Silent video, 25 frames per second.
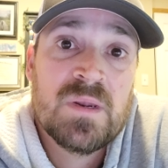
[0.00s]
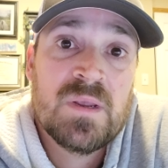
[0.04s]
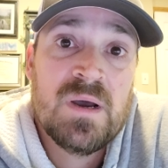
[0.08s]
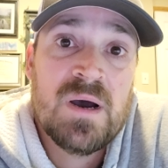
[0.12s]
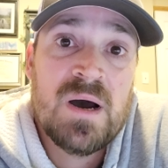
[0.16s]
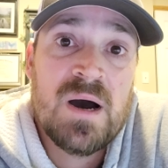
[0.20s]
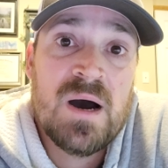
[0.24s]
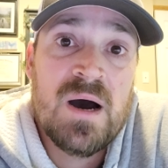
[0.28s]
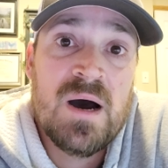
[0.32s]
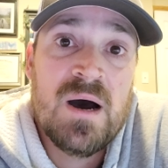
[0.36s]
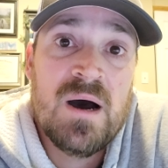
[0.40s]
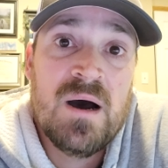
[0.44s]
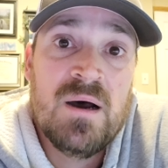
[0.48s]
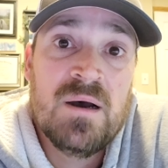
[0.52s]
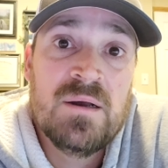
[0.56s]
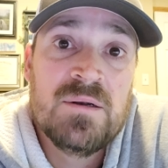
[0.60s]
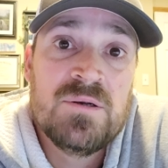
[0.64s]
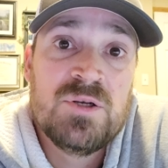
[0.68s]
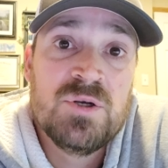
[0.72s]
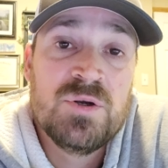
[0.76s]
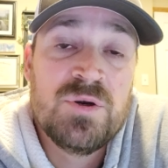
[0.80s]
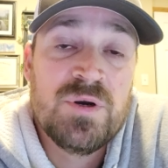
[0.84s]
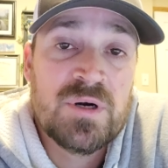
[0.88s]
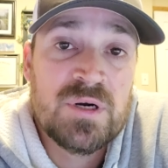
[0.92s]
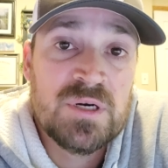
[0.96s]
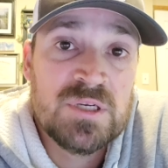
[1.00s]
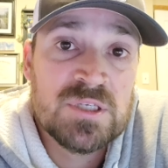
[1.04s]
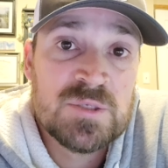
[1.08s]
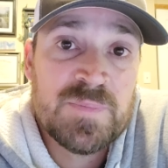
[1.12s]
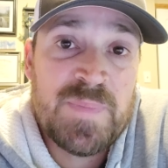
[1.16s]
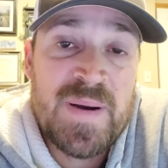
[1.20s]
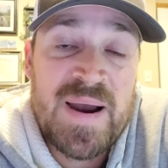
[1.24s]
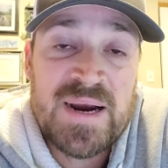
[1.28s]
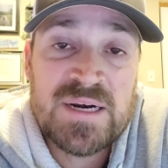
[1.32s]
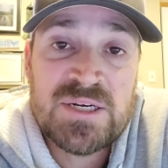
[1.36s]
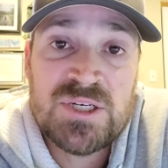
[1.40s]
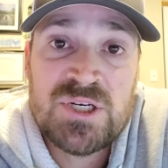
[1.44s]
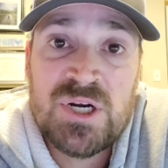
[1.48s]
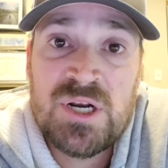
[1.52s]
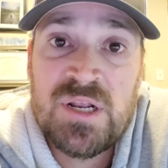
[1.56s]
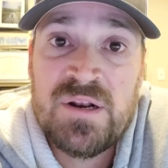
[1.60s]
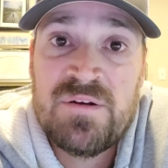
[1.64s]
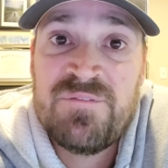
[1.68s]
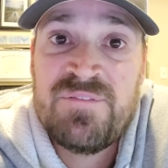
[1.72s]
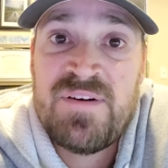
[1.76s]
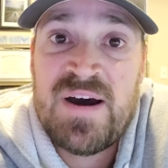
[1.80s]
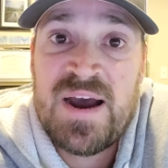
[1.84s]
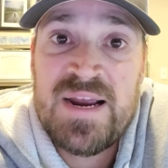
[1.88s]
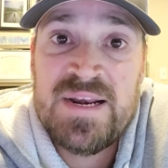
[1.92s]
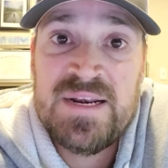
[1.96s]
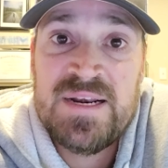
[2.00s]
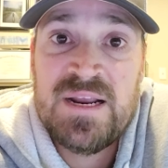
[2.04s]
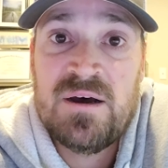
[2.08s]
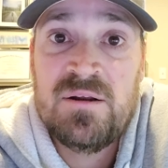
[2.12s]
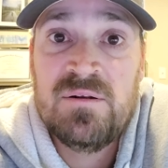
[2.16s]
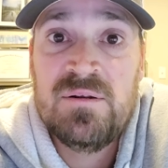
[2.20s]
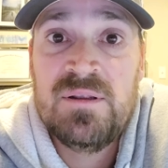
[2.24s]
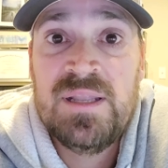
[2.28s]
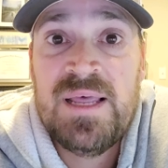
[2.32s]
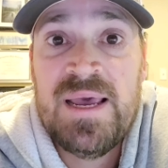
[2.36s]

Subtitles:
do your inspection and find out